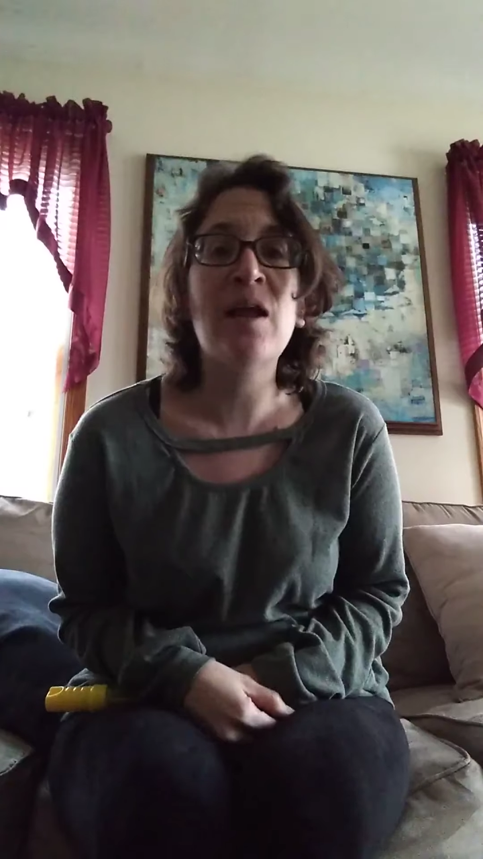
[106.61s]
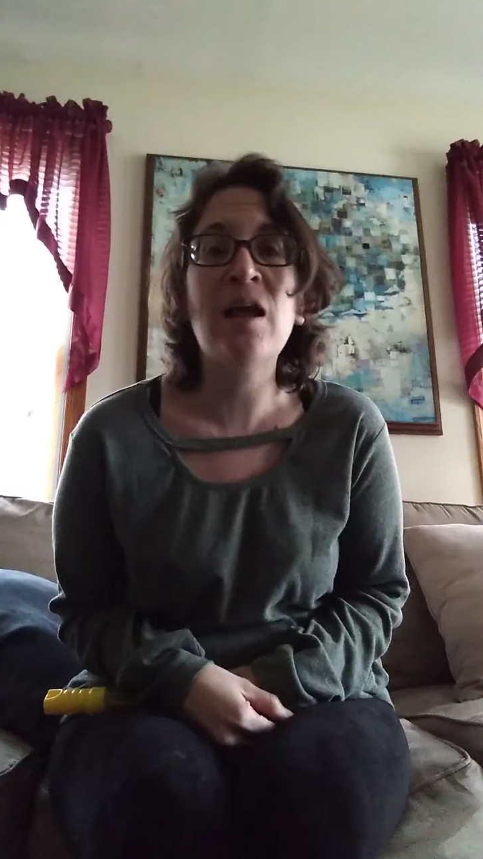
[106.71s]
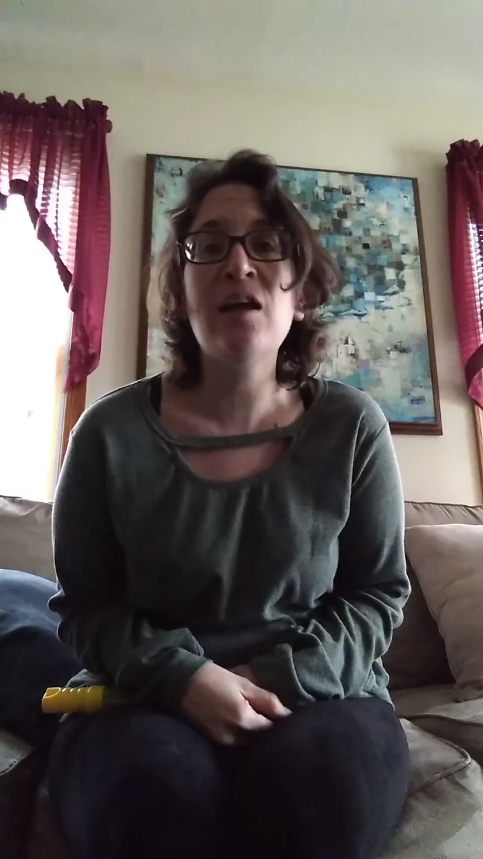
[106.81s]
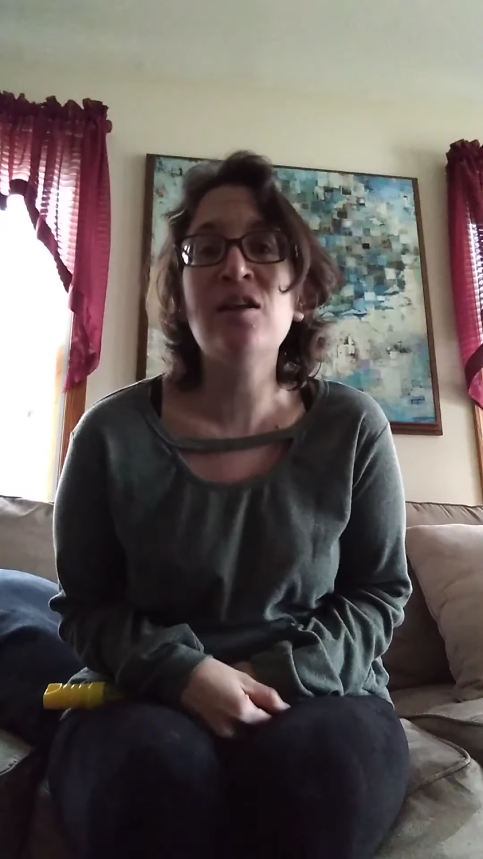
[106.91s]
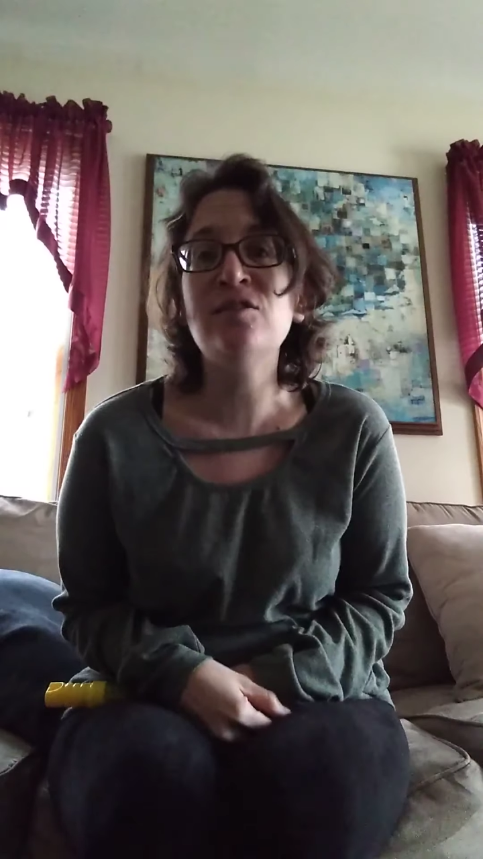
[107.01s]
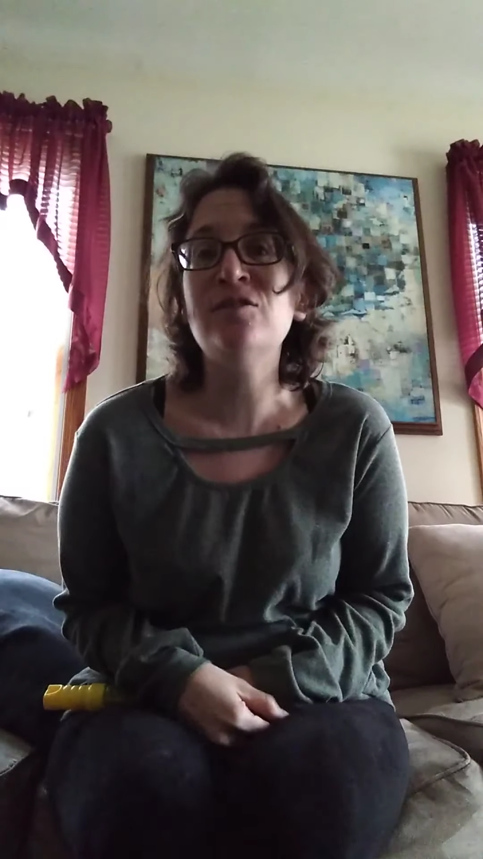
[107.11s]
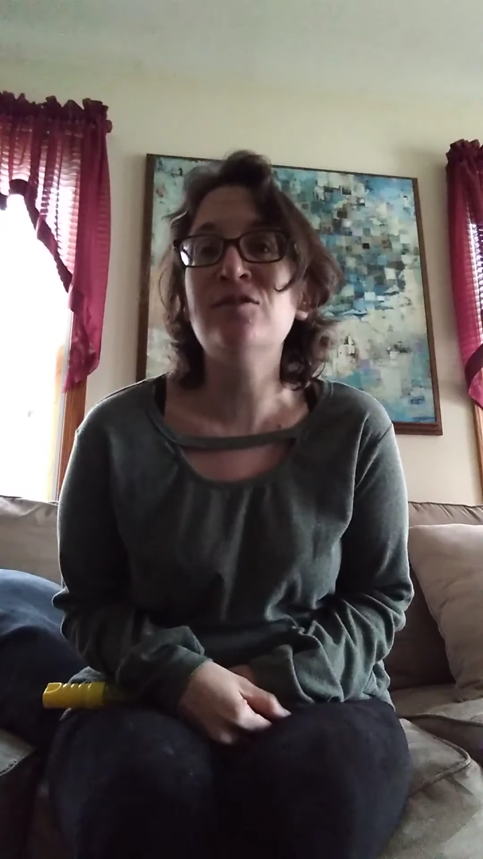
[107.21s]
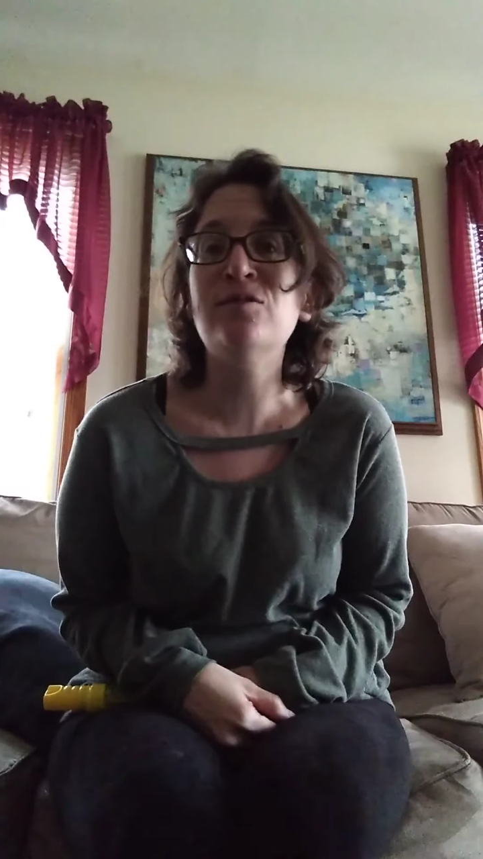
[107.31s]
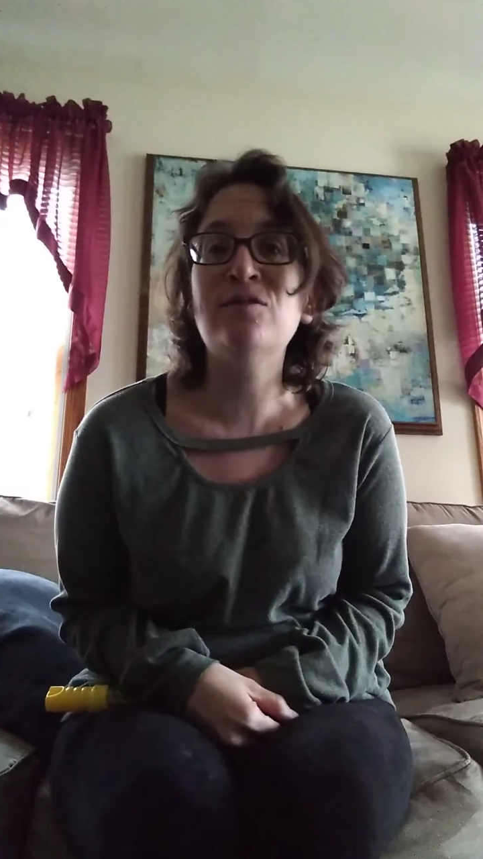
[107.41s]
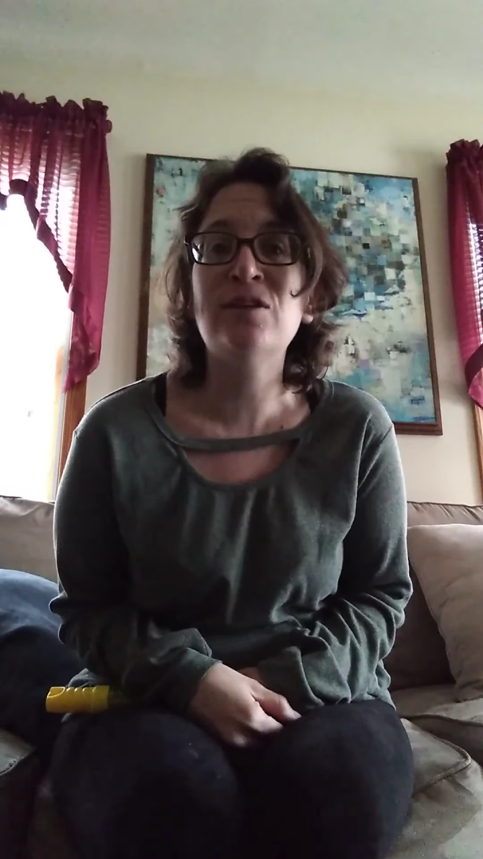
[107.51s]
and
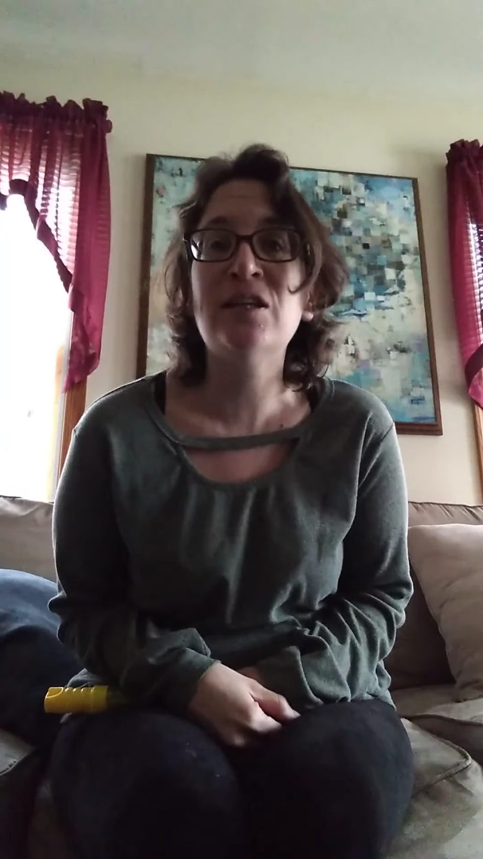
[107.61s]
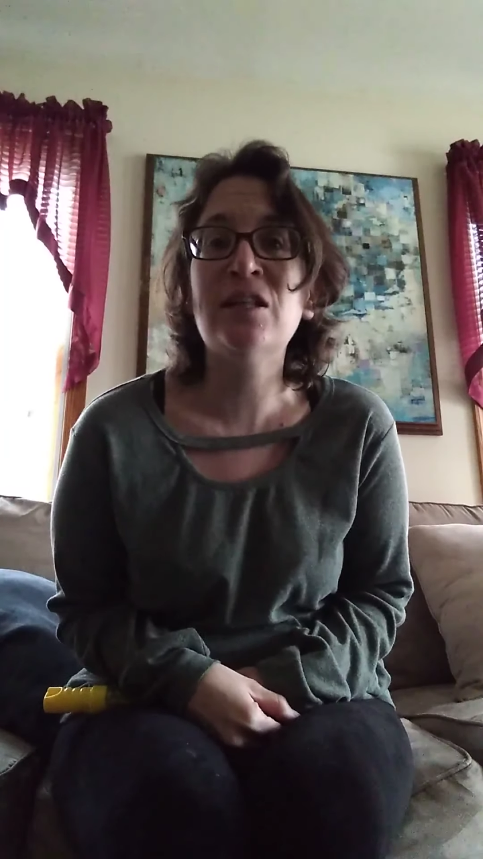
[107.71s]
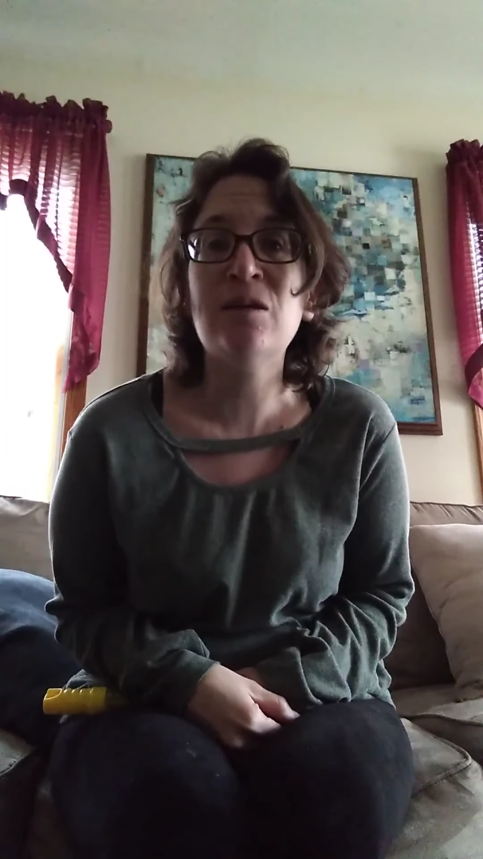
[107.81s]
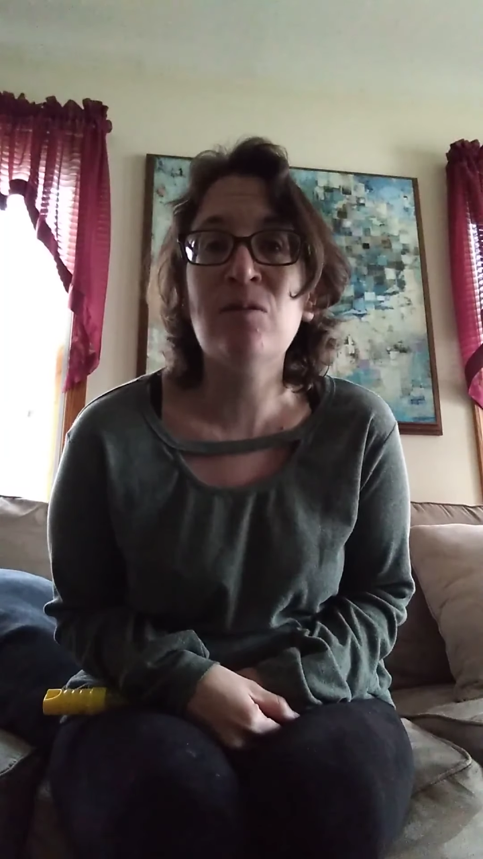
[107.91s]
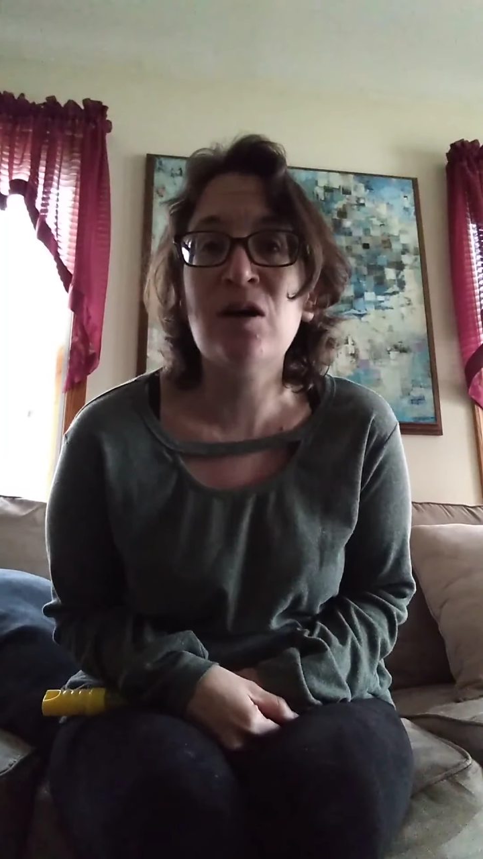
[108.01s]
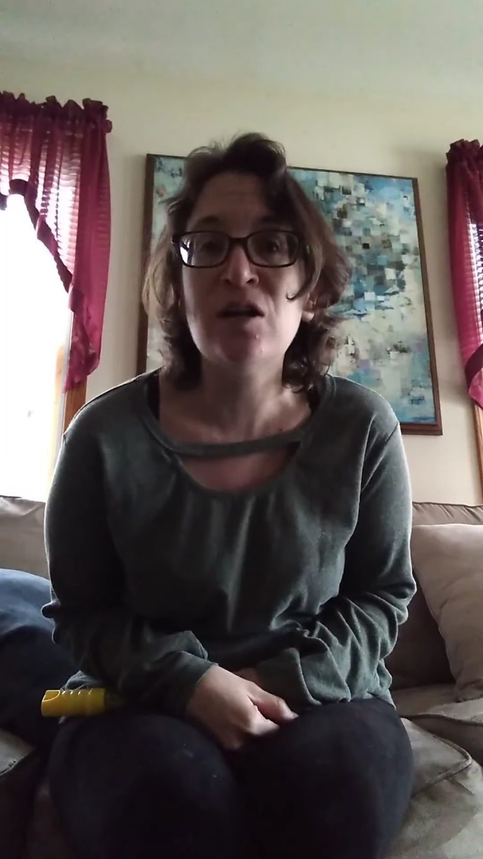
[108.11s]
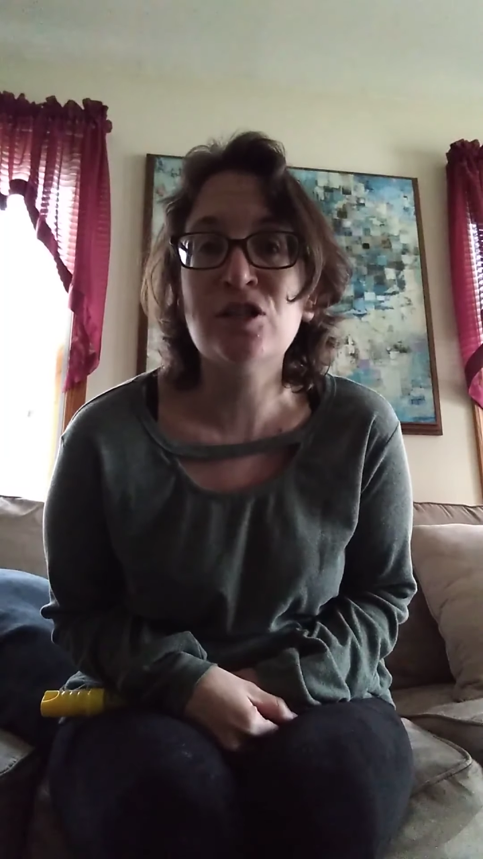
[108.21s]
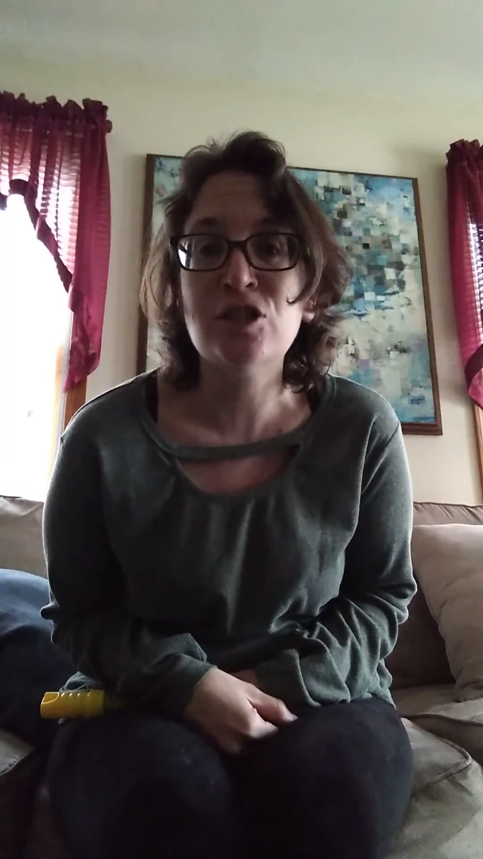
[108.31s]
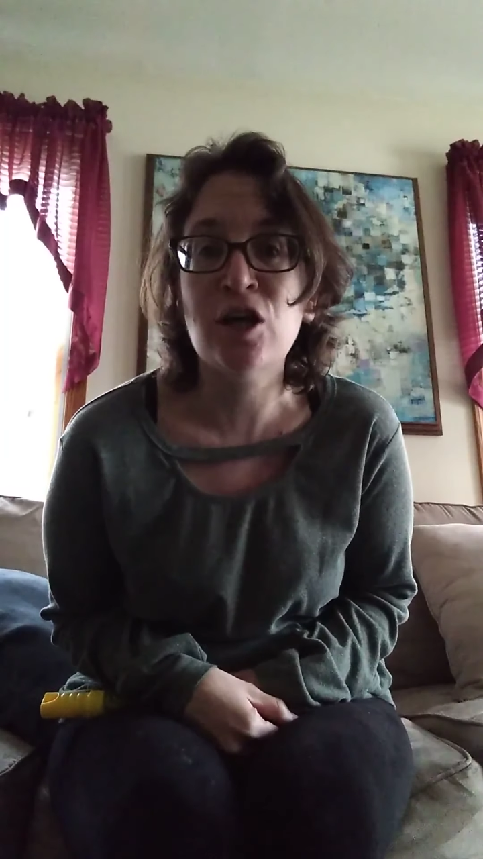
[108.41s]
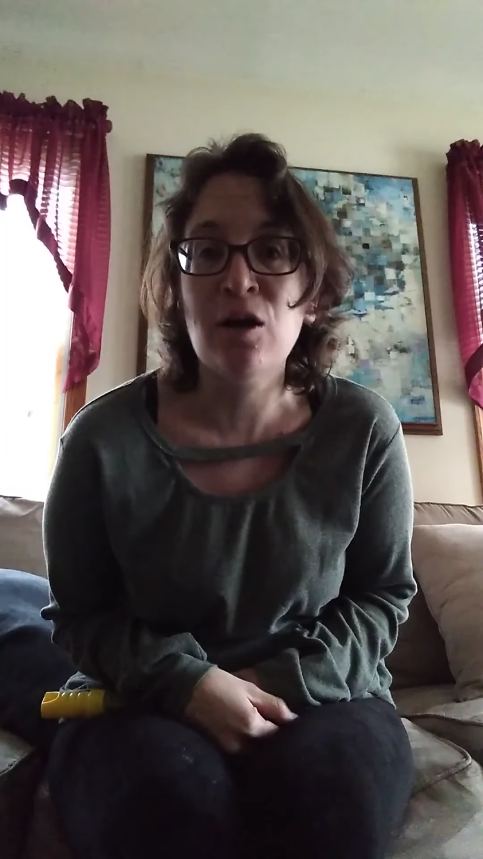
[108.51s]
you really want to
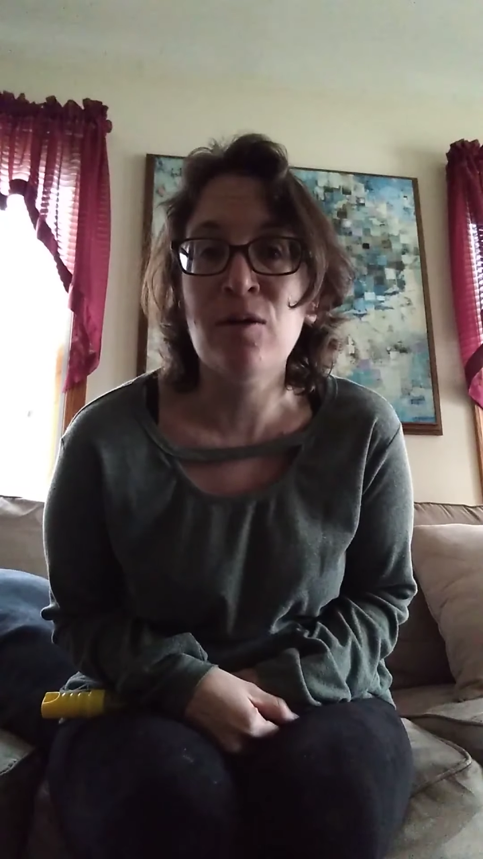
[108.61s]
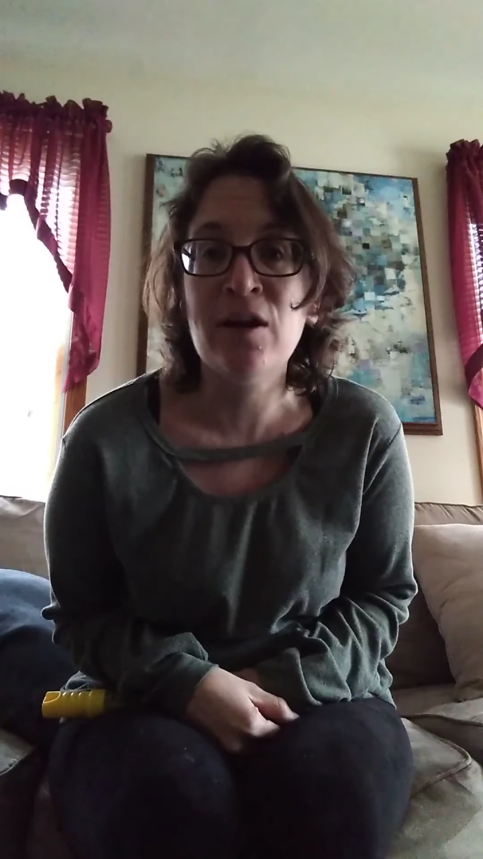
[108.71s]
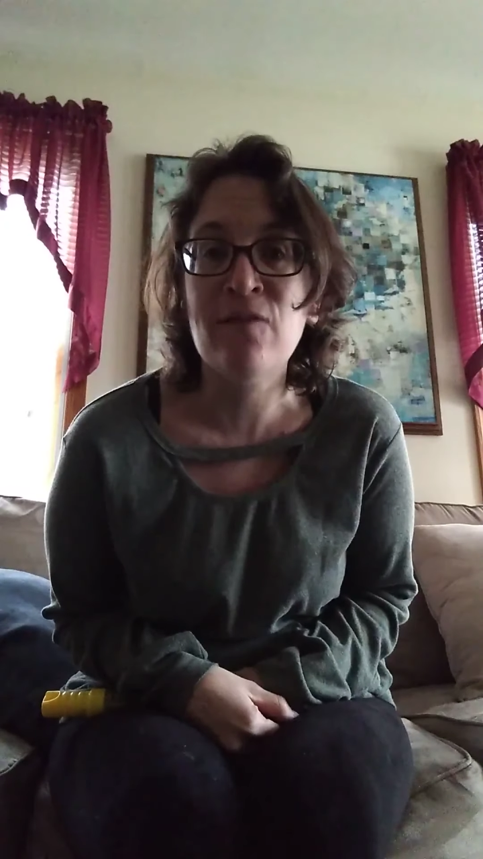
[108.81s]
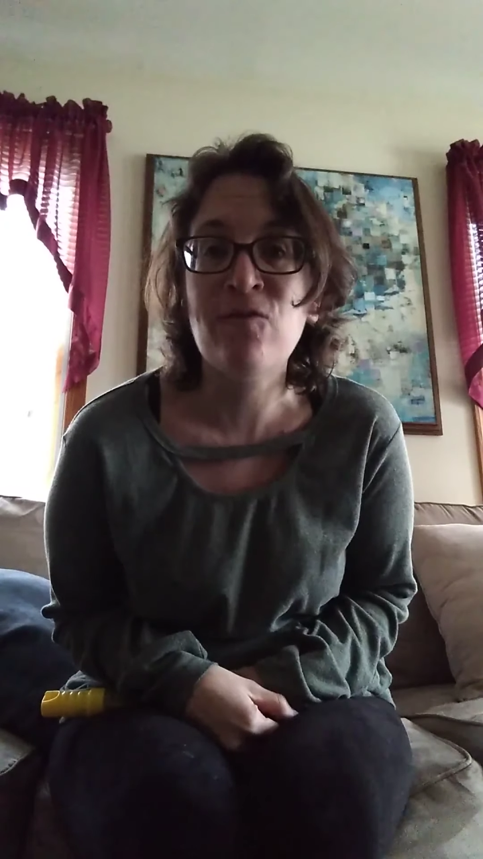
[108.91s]
show it.